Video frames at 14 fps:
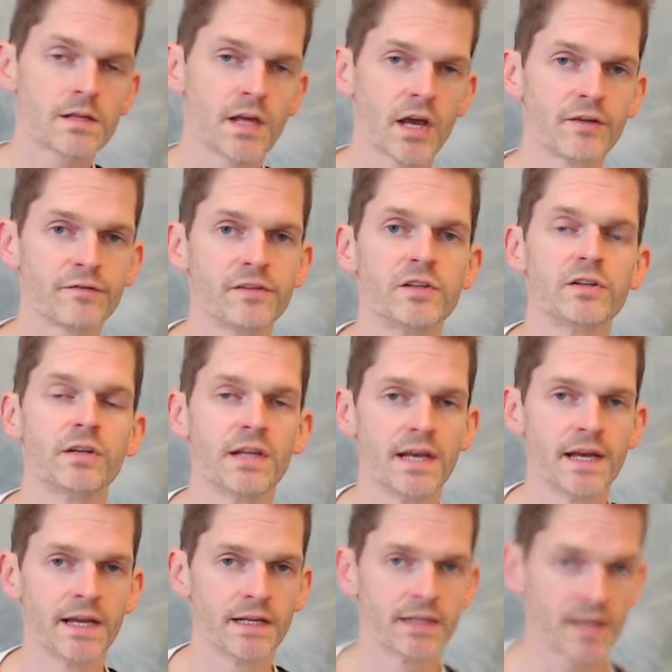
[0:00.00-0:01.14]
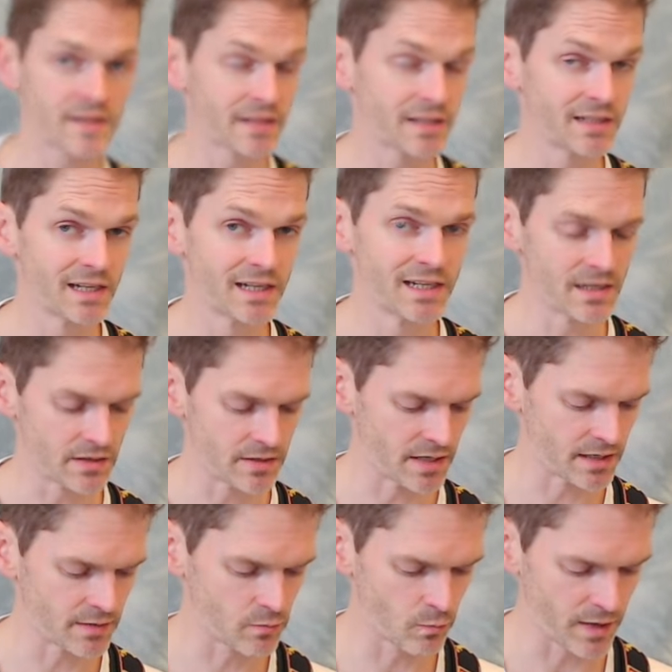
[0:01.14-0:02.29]
So hopefully you could hear nice and clearly
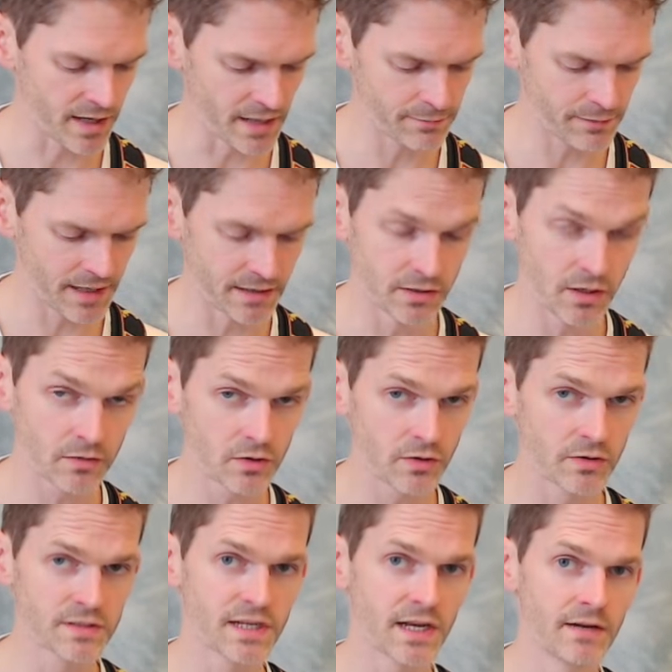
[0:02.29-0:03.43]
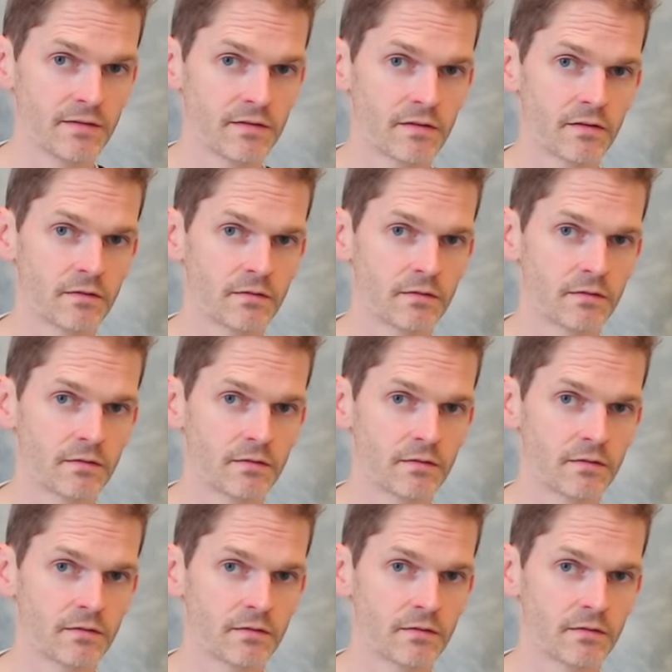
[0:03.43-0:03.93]
that when I played non-chord tones,